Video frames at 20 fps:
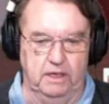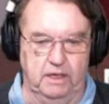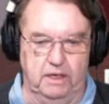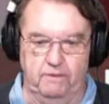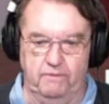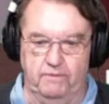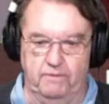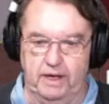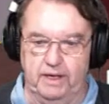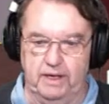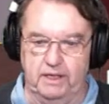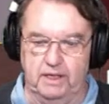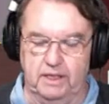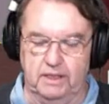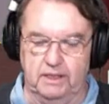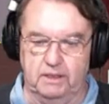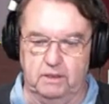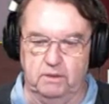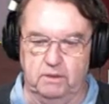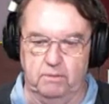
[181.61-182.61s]
if I'm
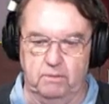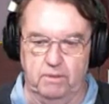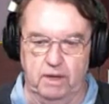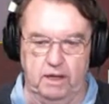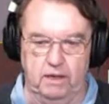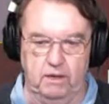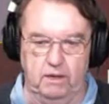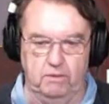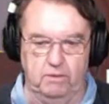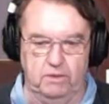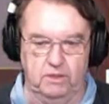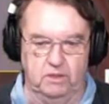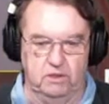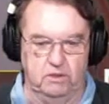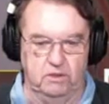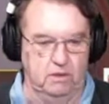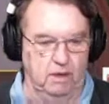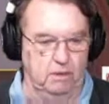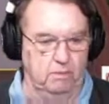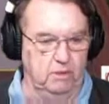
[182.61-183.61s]

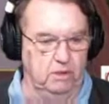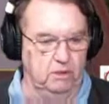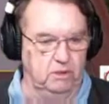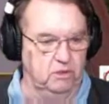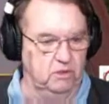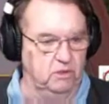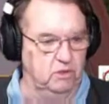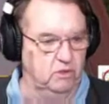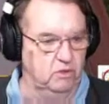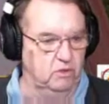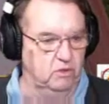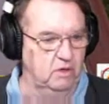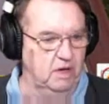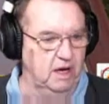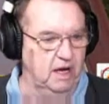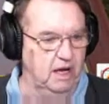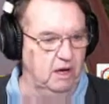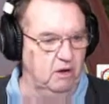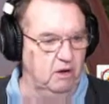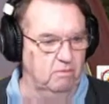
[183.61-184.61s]
not sure
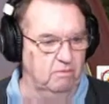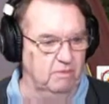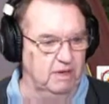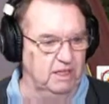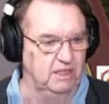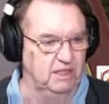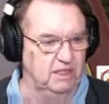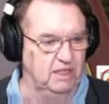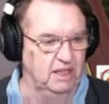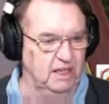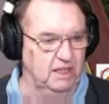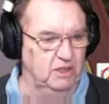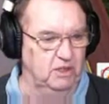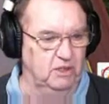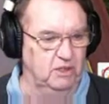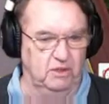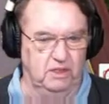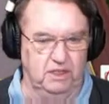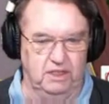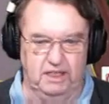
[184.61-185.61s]
how much I
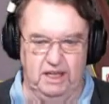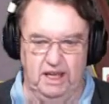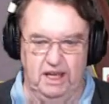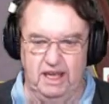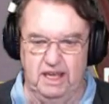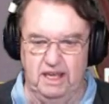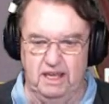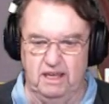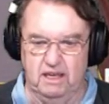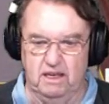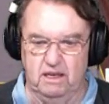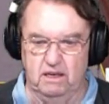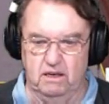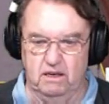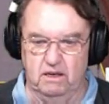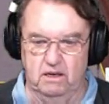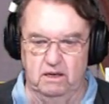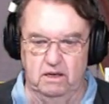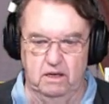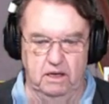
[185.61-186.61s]
should take,
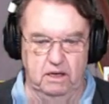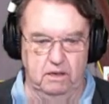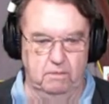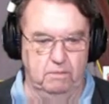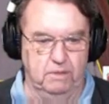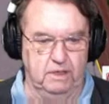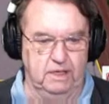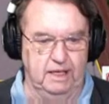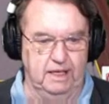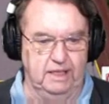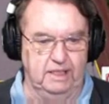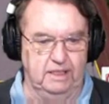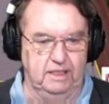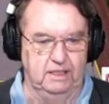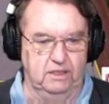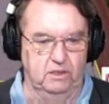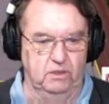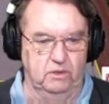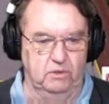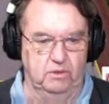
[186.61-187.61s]
but let's
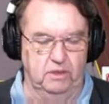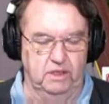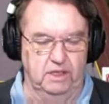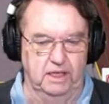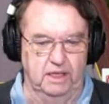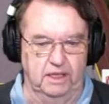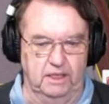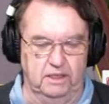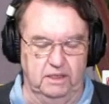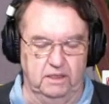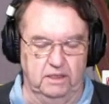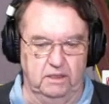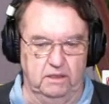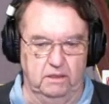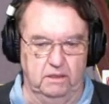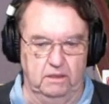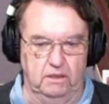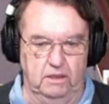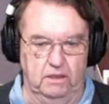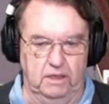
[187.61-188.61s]
do this.
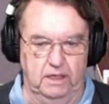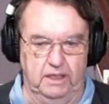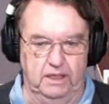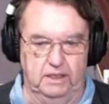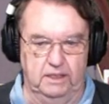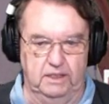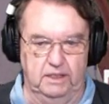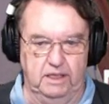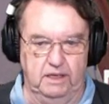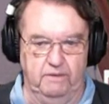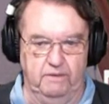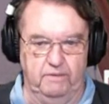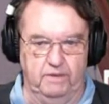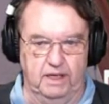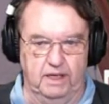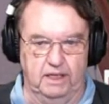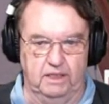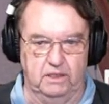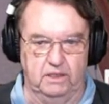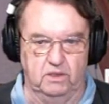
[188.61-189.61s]
Let's see if
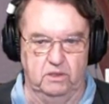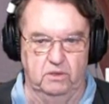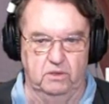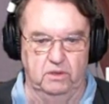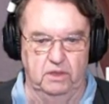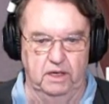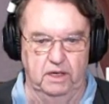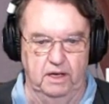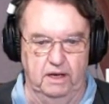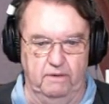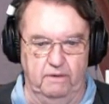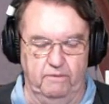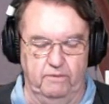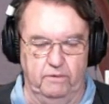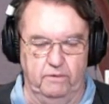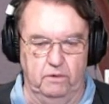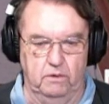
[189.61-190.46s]
that's good enough.